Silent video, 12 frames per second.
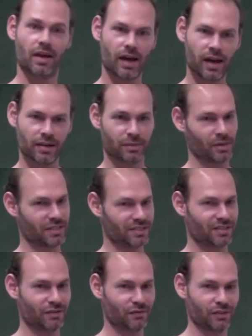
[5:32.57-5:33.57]
and it makes
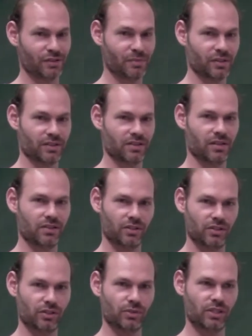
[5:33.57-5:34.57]
a difference because they're
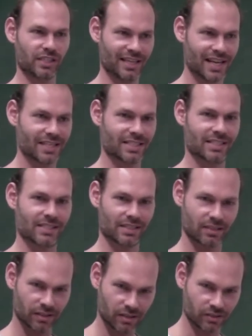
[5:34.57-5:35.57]
just using less
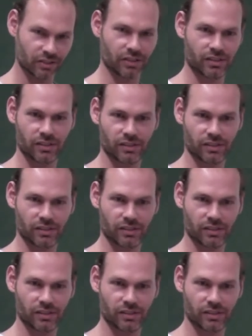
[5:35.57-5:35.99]
energy.